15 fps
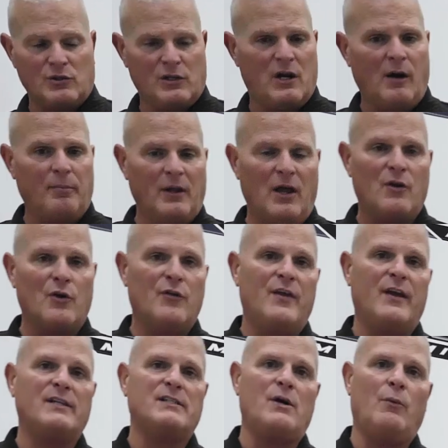A couple other
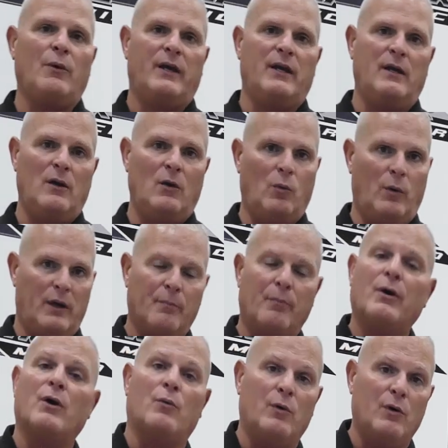things that we can do. We can
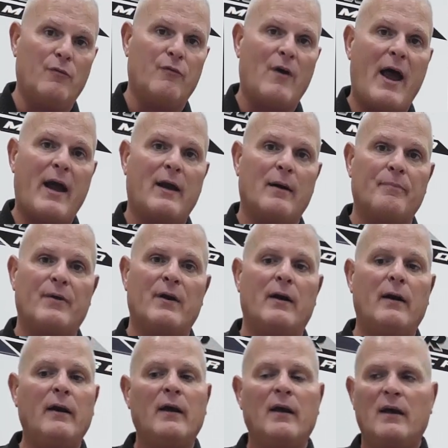put a roof rack up
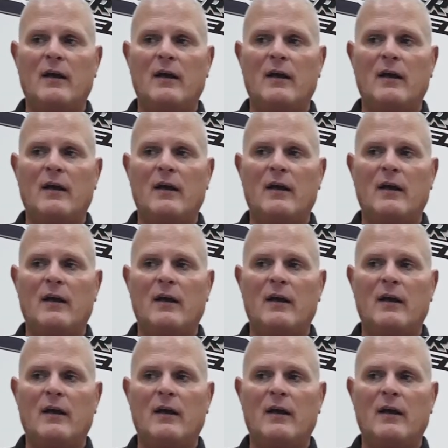there